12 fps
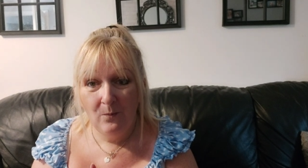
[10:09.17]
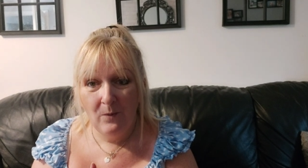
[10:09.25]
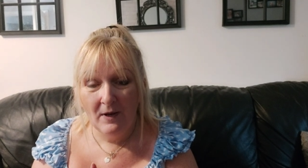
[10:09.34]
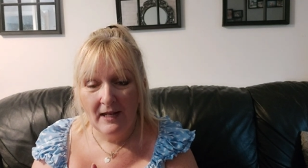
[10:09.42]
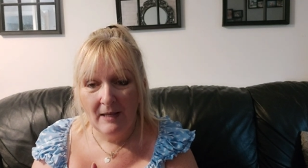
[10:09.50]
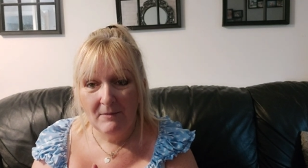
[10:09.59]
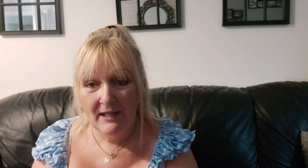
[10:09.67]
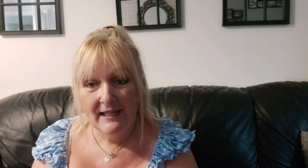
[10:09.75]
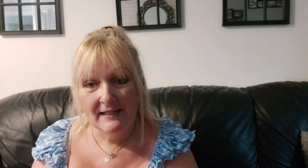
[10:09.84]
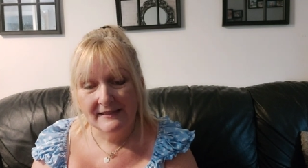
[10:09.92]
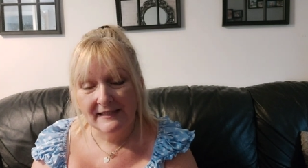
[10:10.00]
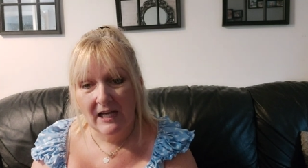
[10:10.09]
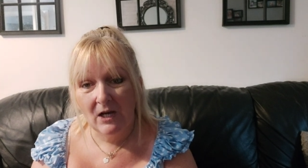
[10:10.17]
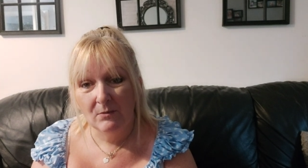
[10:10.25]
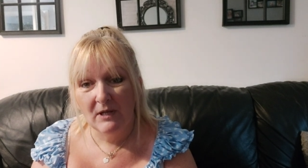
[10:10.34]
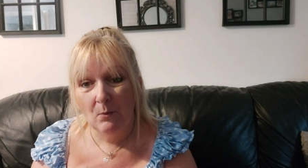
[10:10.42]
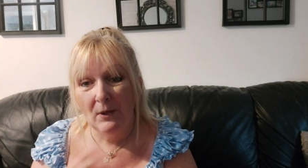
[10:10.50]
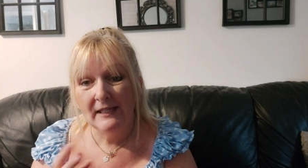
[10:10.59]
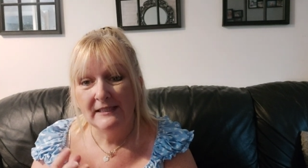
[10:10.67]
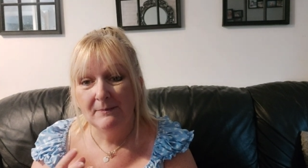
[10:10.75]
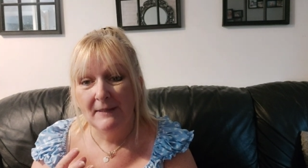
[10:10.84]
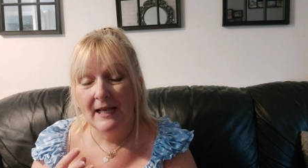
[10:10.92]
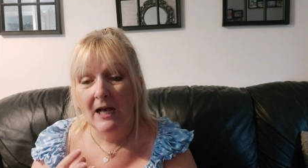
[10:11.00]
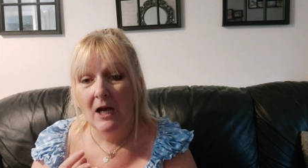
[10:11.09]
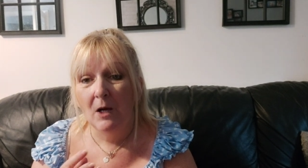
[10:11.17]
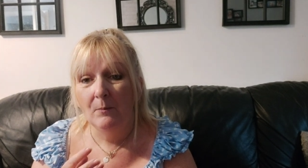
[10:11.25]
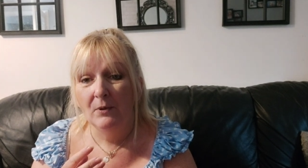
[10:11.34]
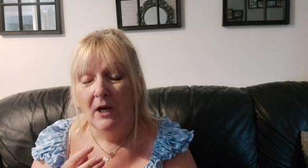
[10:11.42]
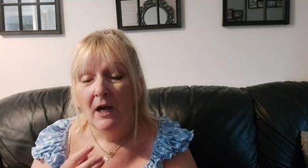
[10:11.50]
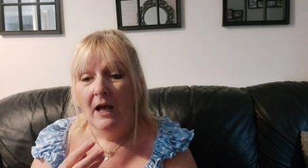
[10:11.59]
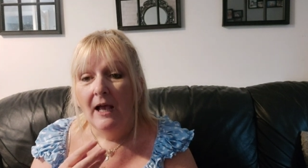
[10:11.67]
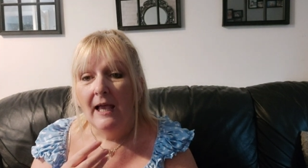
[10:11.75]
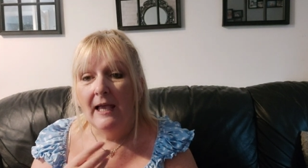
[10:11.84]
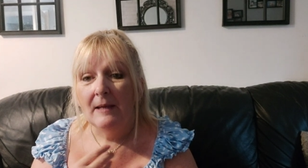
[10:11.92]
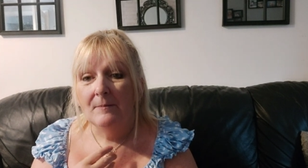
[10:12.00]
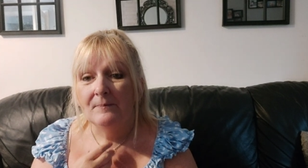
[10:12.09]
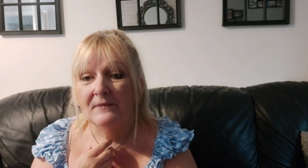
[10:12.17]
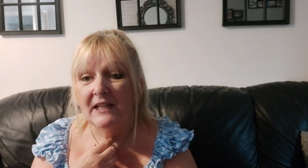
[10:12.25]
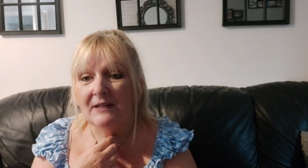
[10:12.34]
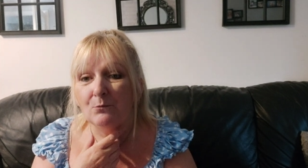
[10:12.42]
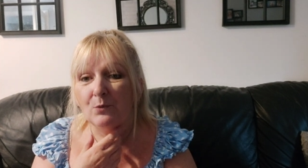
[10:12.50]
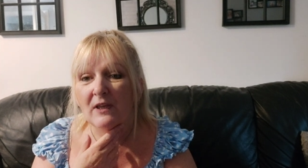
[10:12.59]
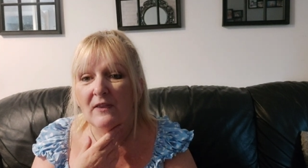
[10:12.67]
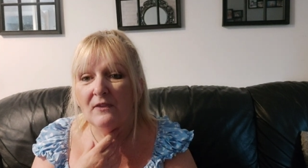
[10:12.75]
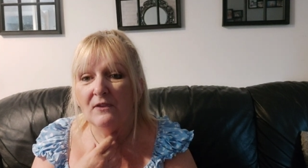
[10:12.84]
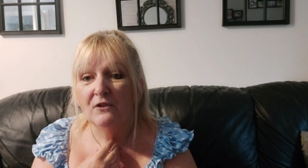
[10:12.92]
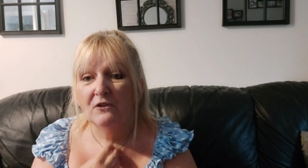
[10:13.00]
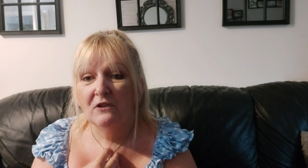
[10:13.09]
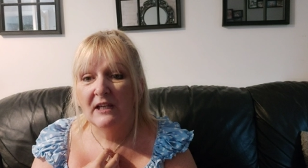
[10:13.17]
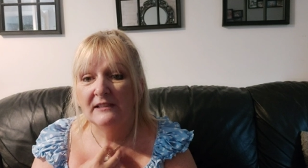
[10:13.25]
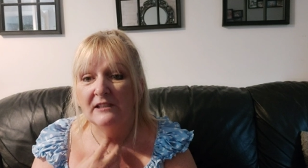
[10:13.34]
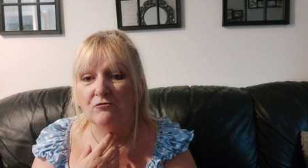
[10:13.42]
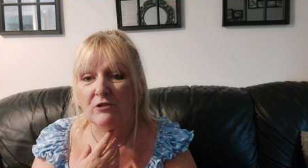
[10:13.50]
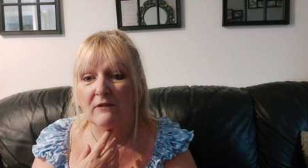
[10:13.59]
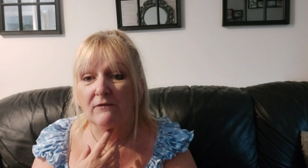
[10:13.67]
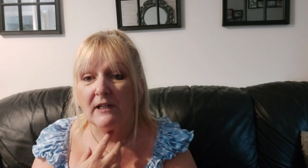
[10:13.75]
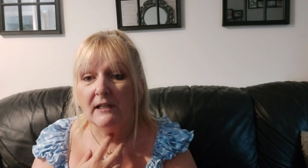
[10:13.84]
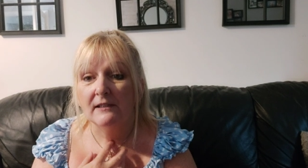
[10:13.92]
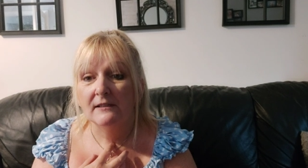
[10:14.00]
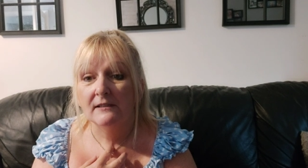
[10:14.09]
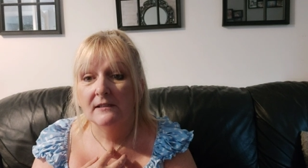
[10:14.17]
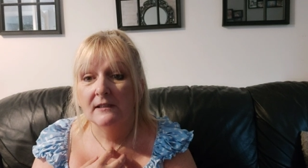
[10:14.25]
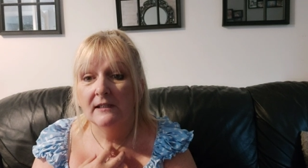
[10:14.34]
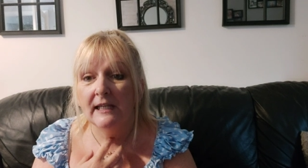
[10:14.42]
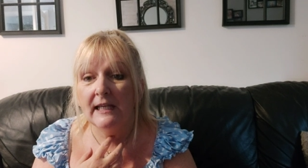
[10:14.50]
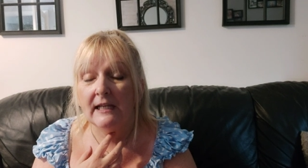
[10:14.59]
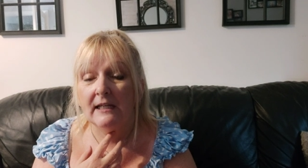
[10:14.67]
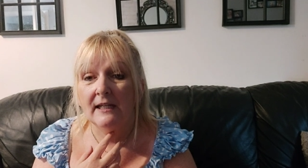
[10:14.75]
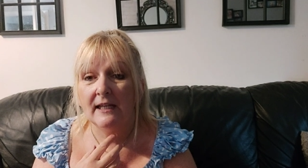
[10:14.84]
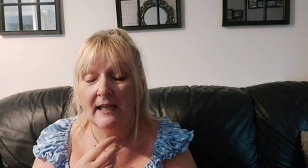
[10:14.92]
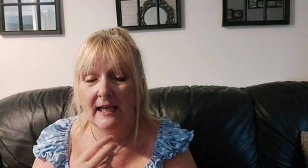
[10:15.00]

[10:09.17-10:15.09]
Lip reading: when I'm laying down, it wakes me up with acid reflux here.